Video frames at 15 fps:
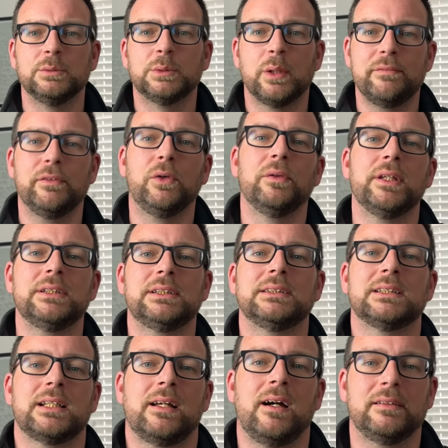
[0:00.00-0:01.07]
So if all this is
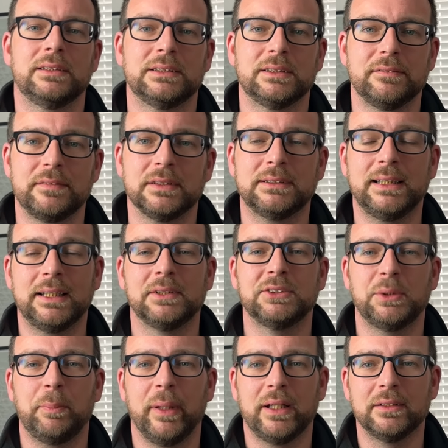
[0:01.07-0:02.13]
the kind of stuff that tickles
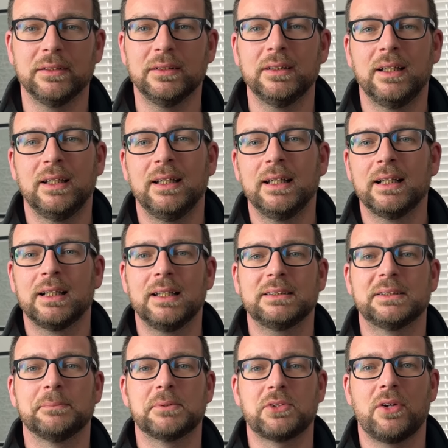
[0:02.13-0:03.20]
your pickle, click
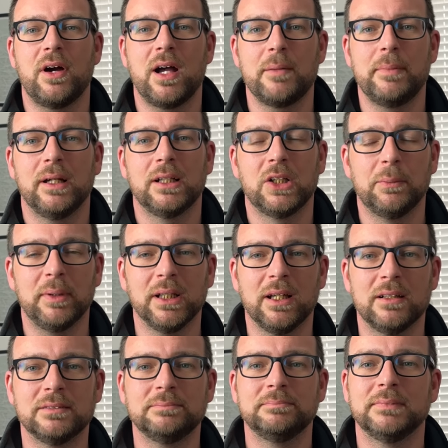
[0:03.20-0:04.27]
subscribe, come
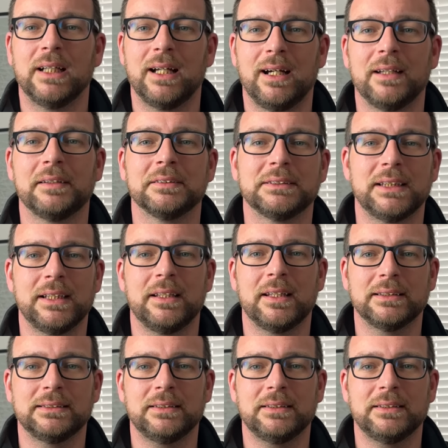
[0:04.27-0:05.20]
along, and I'll see you next